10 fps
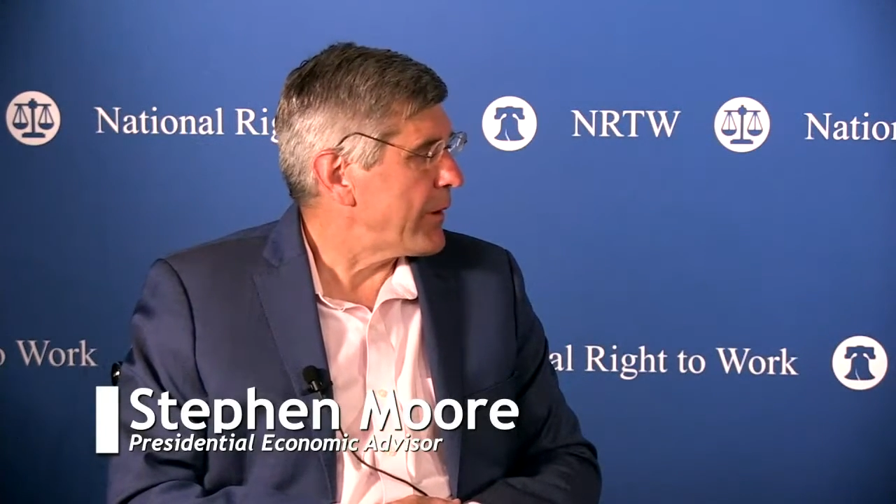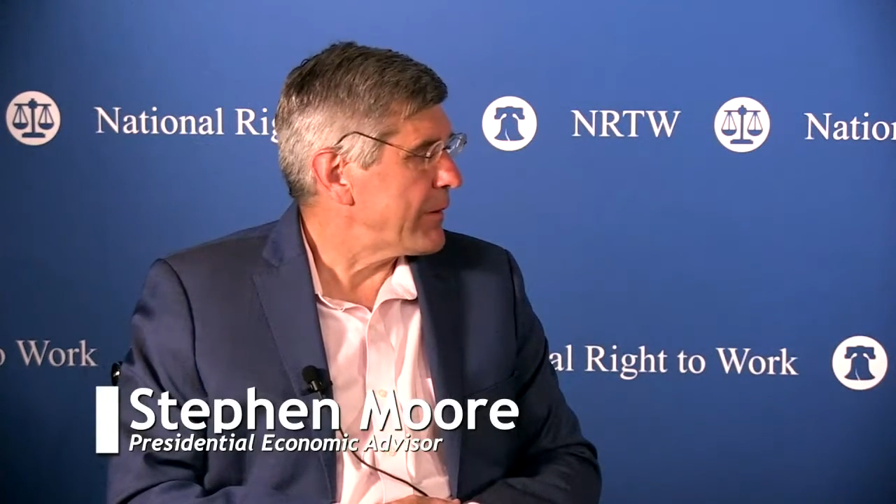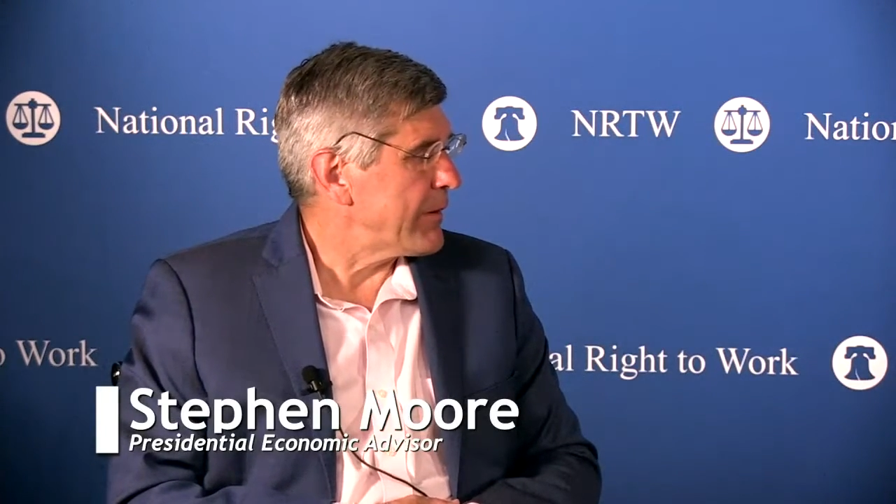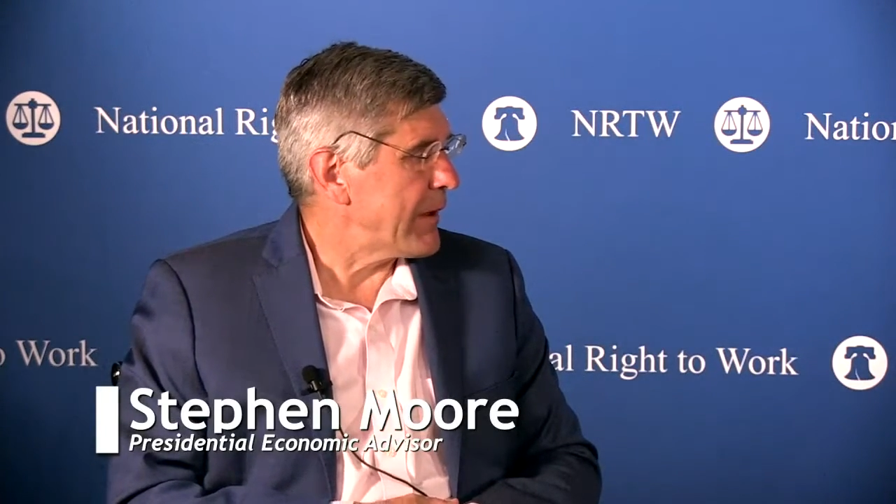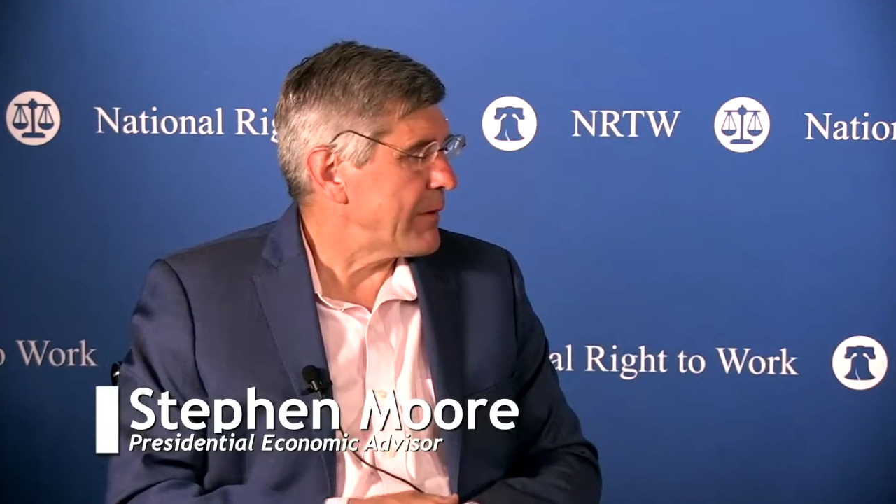
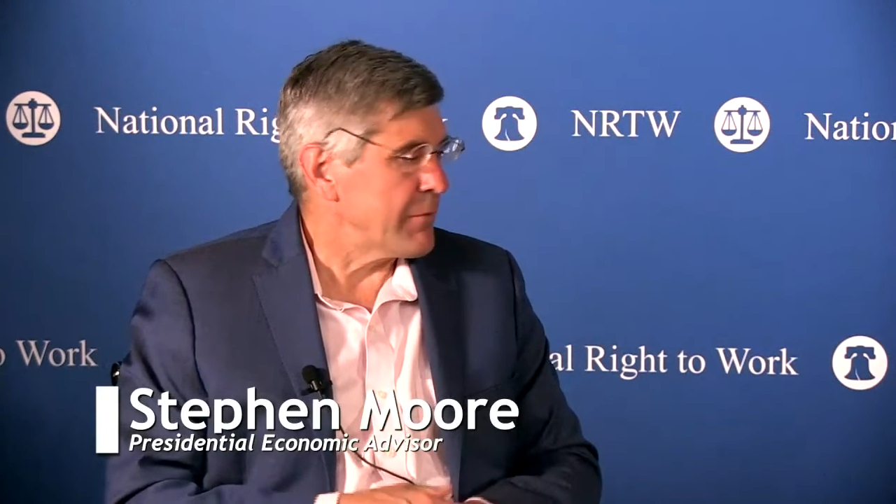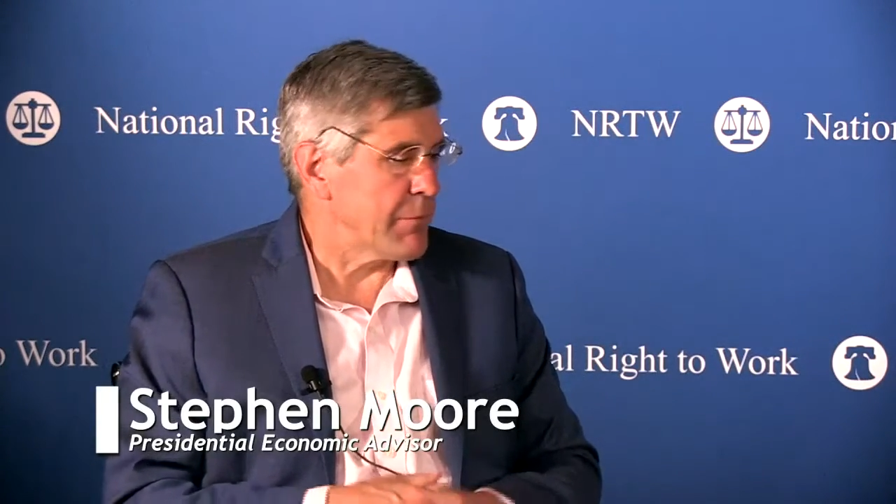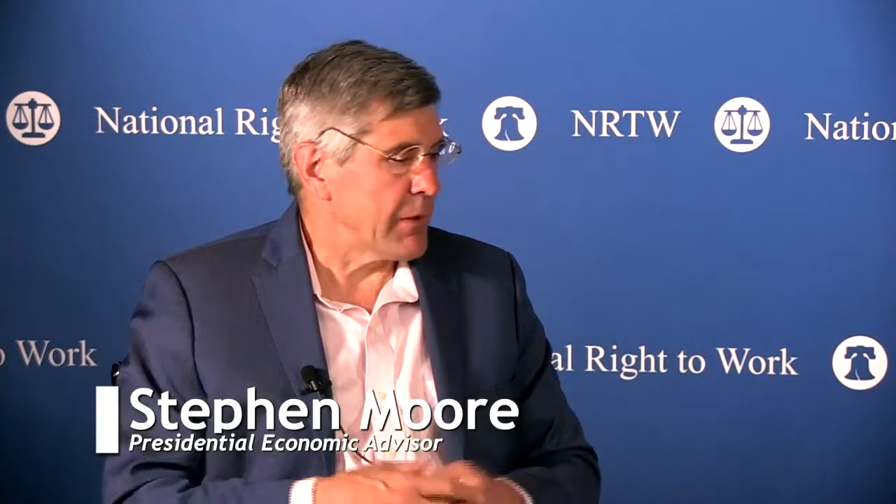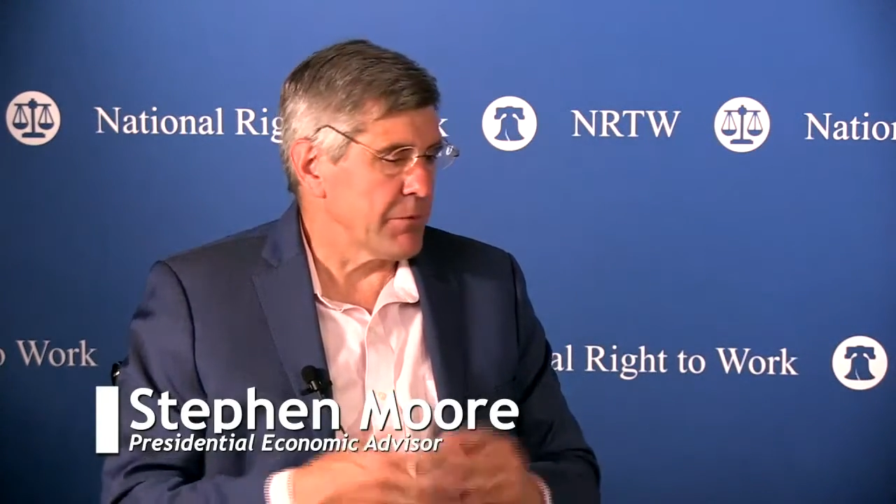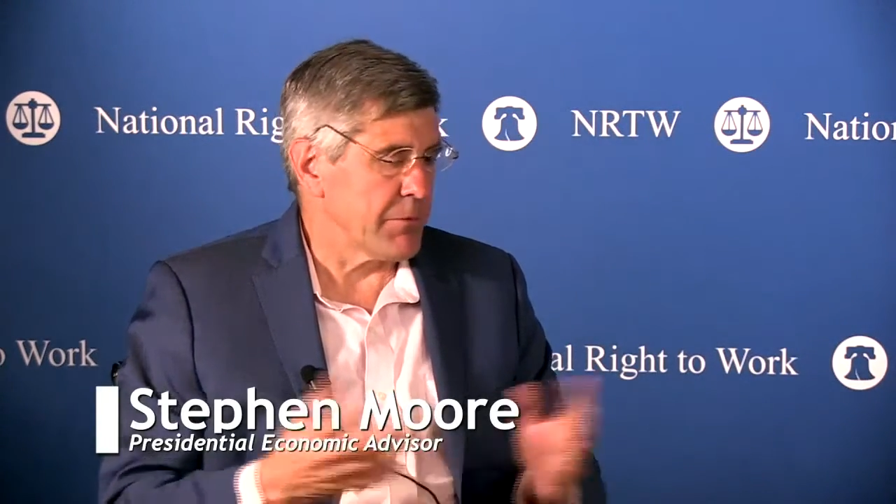and
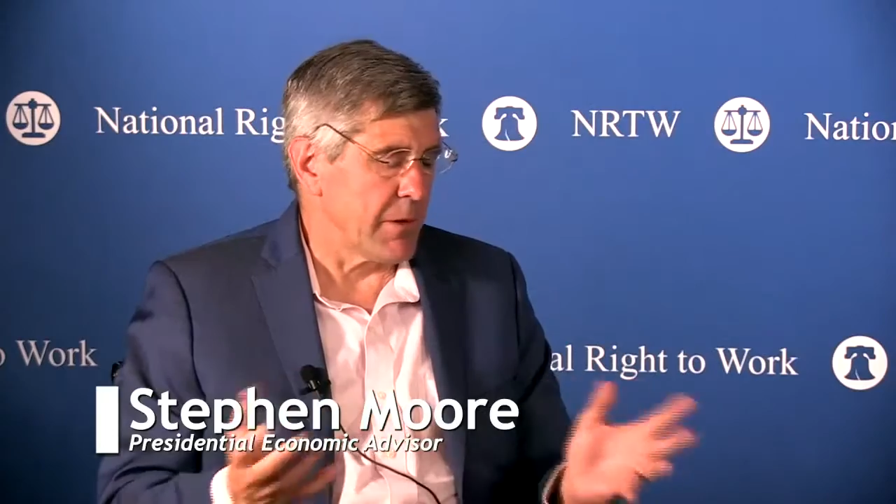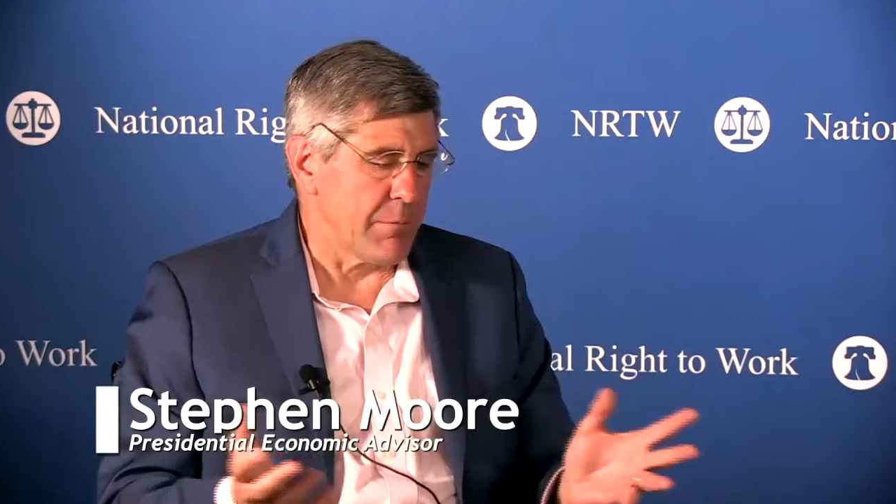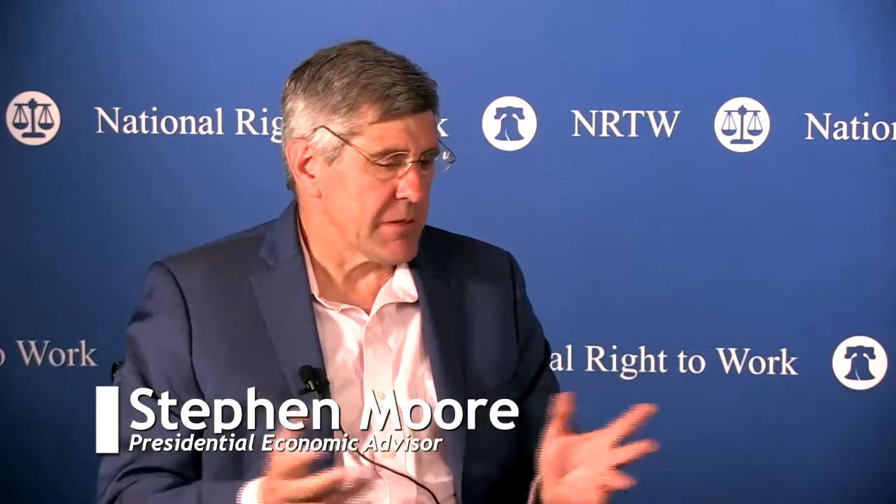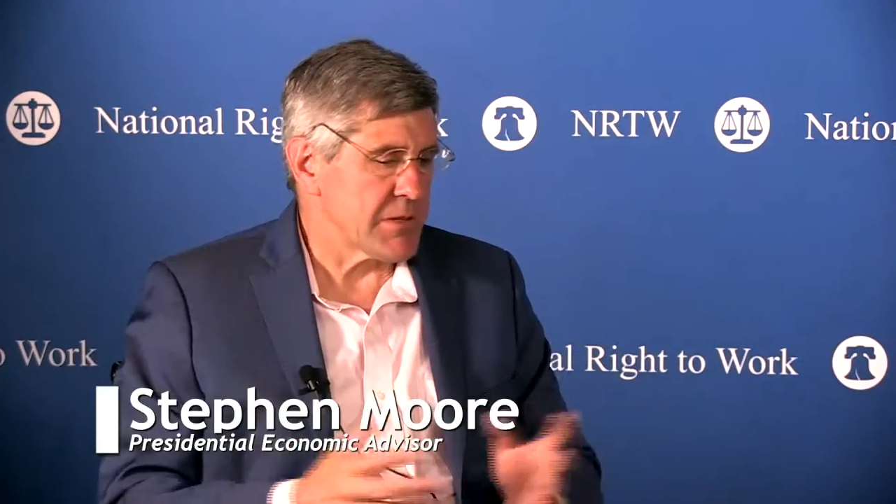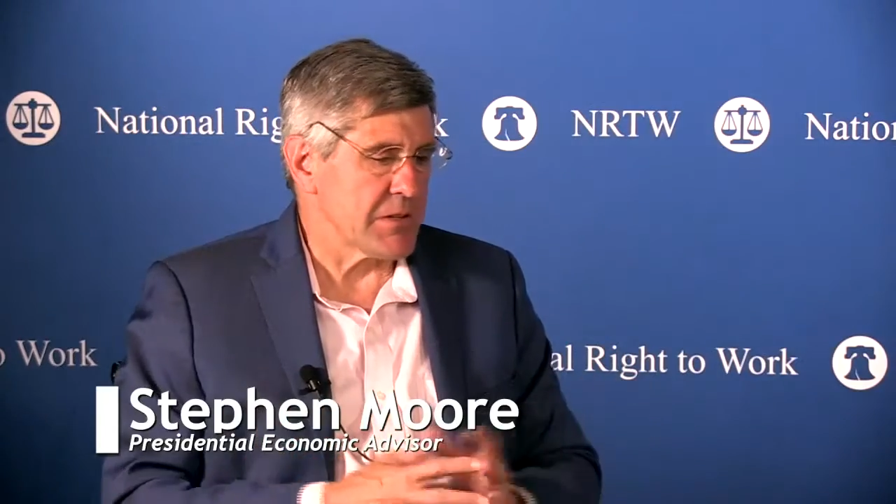built a
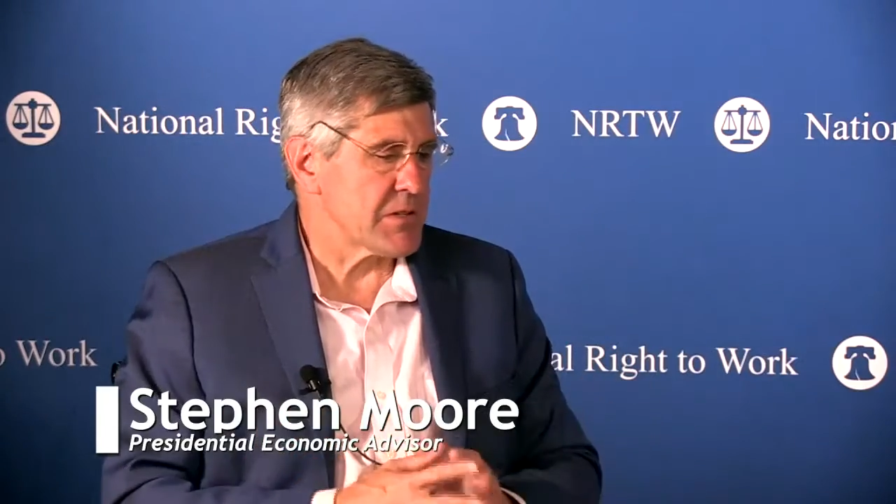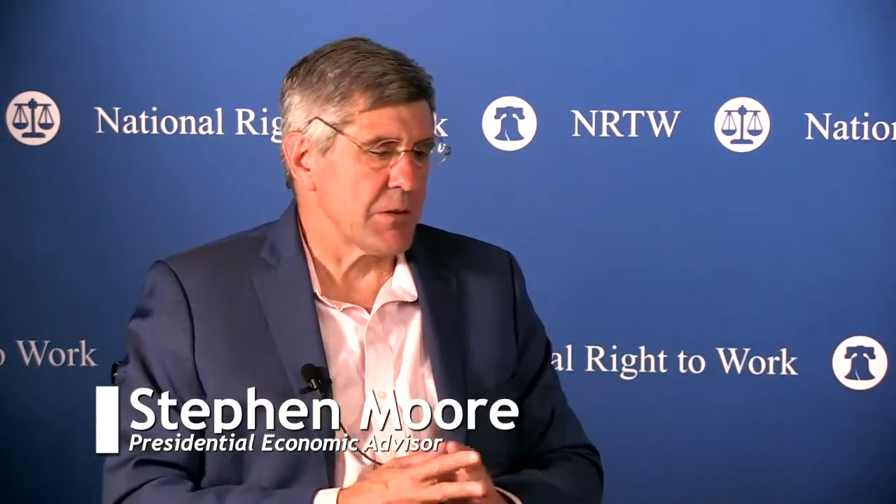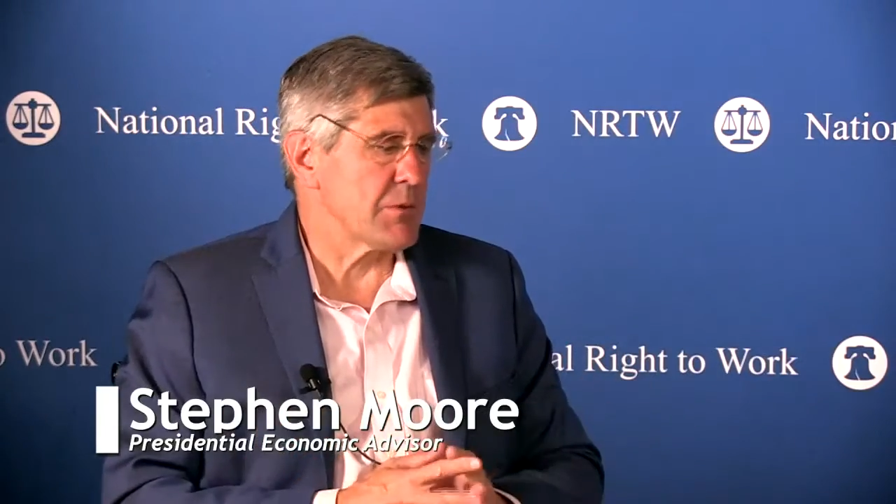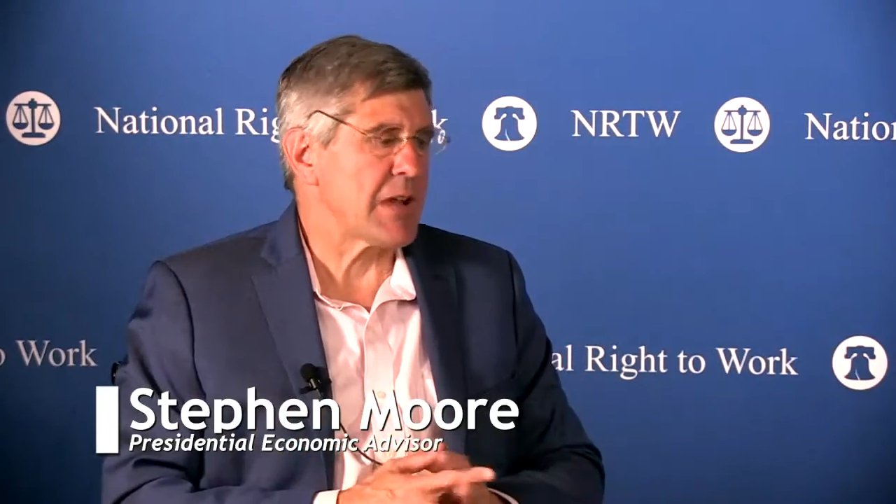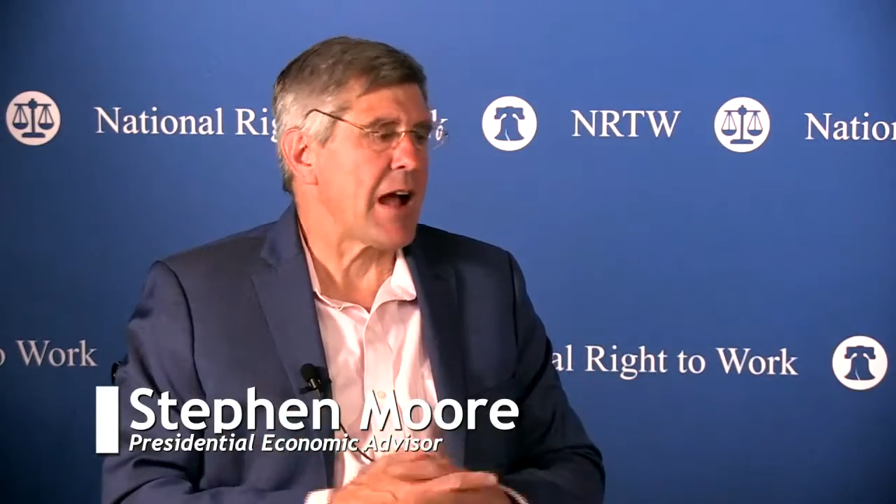business
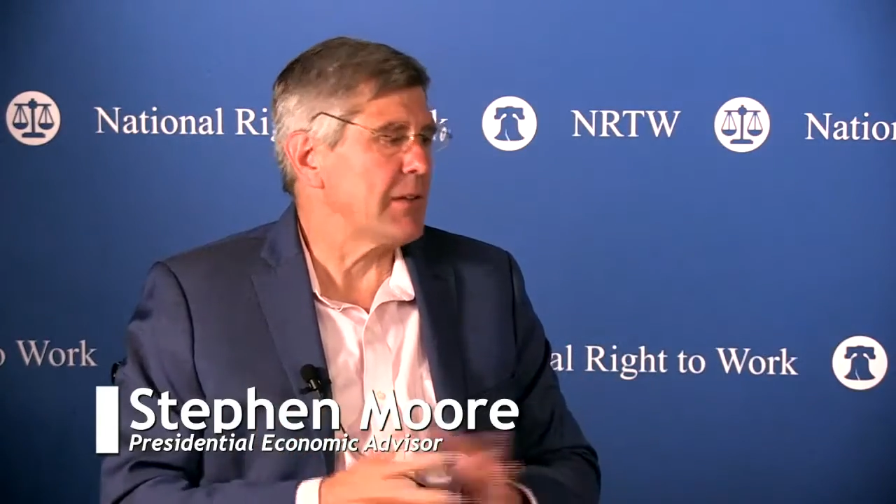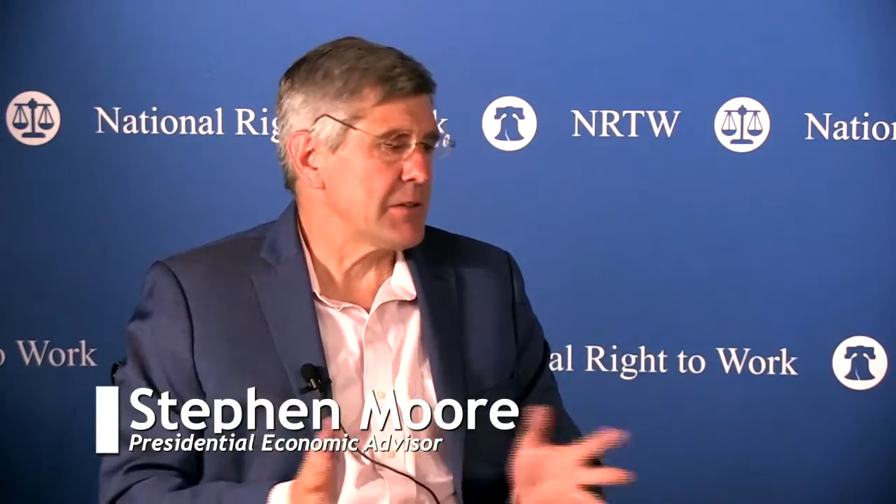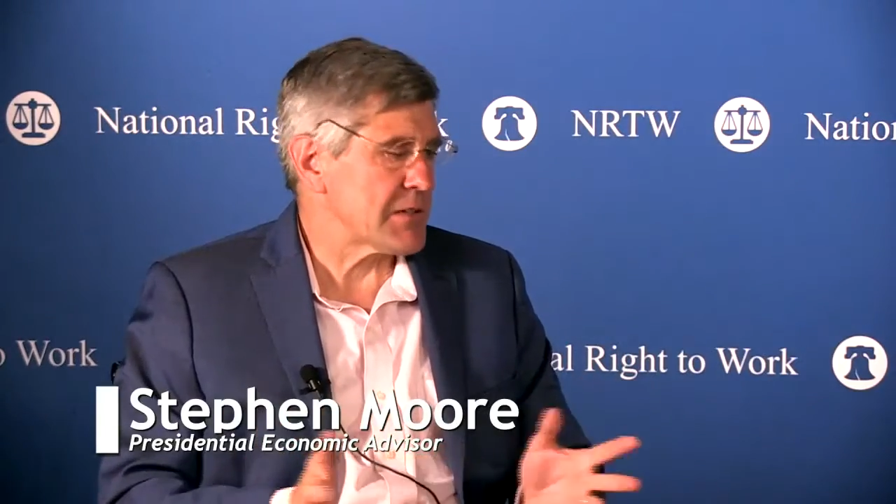that was highly